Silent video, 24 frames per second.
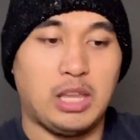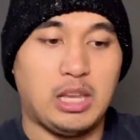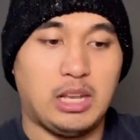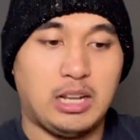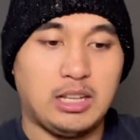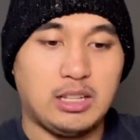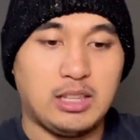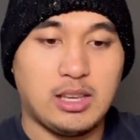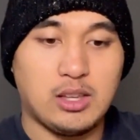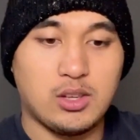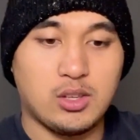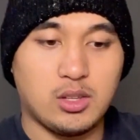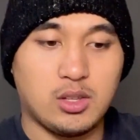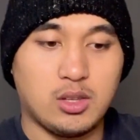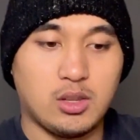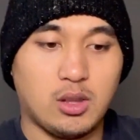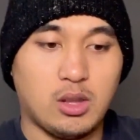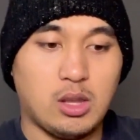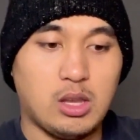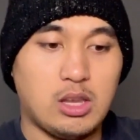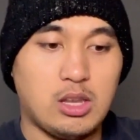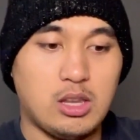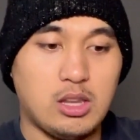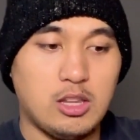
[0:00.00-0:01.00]
And I guess
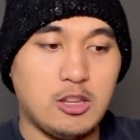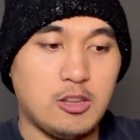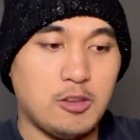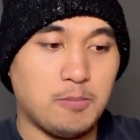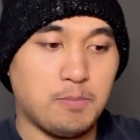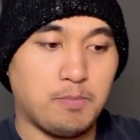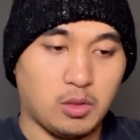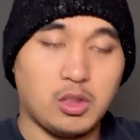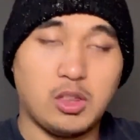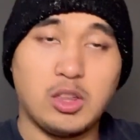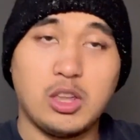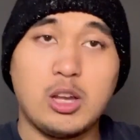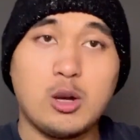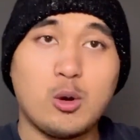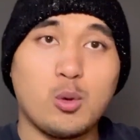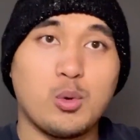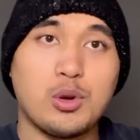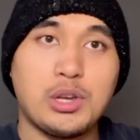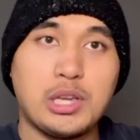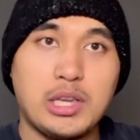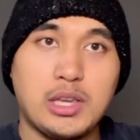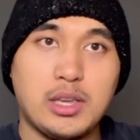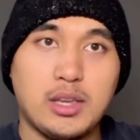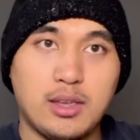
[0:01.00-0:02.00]
the
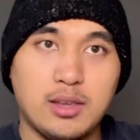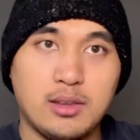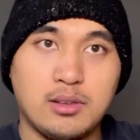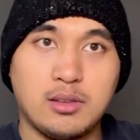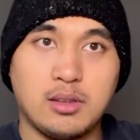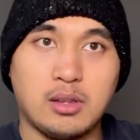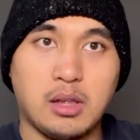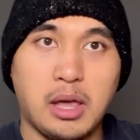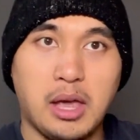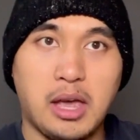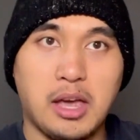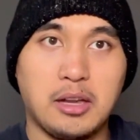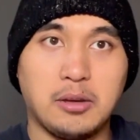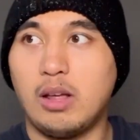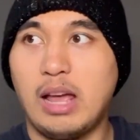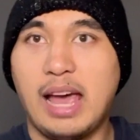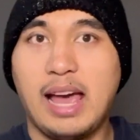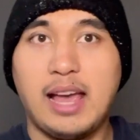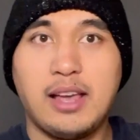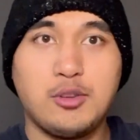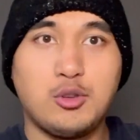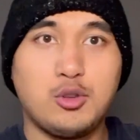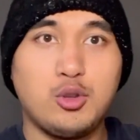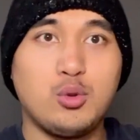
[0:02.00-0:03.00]
theory is that
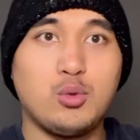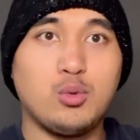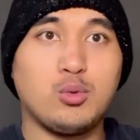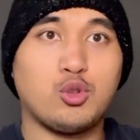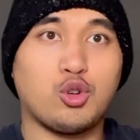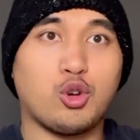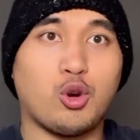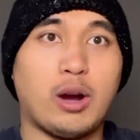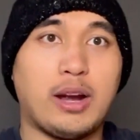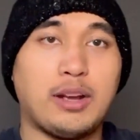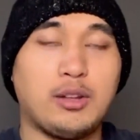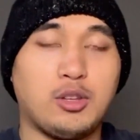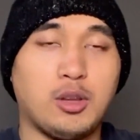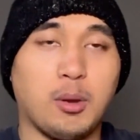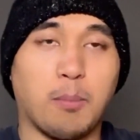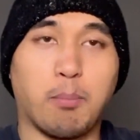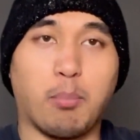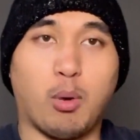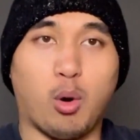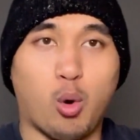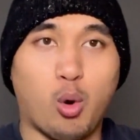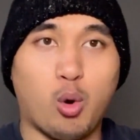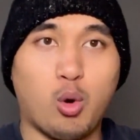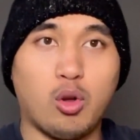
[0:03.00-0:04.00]
as you try to
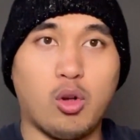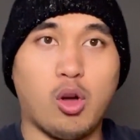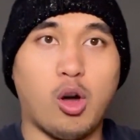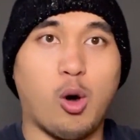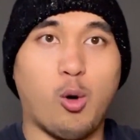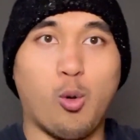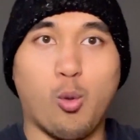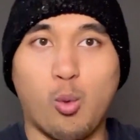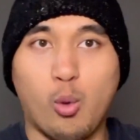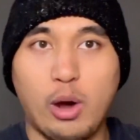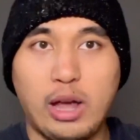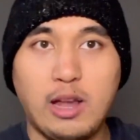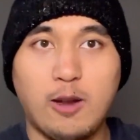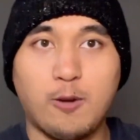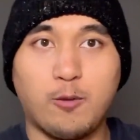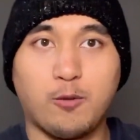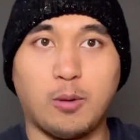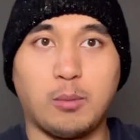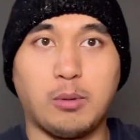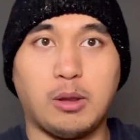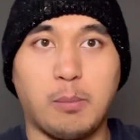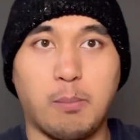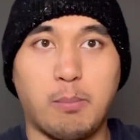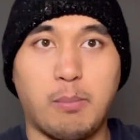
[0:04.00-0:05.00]
pull away
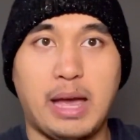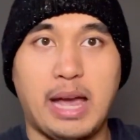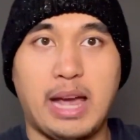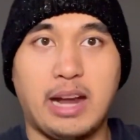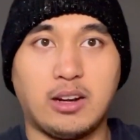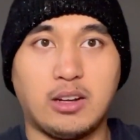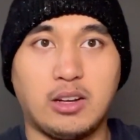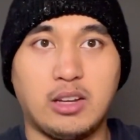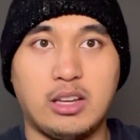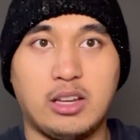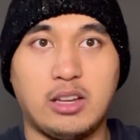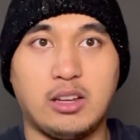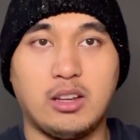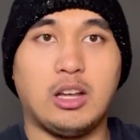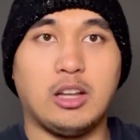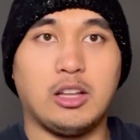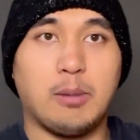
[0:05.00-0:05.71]
from the magnet